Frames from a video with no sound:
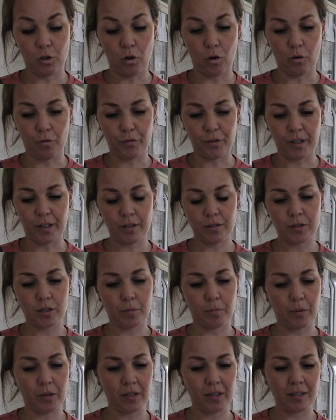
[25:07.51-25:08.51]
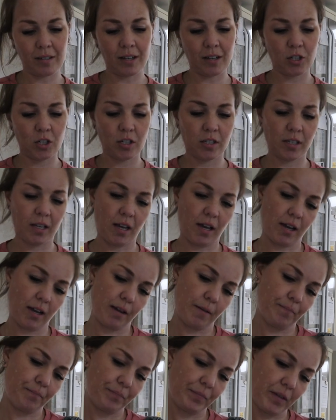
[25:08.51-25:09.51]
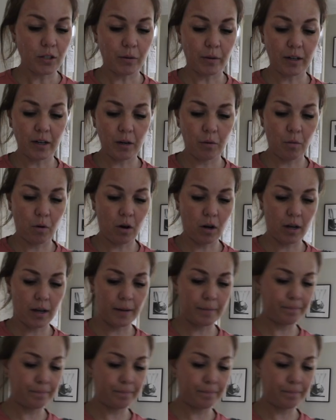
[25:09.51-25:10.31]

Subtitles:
obvious, but it doesn't actually say. So I don't know what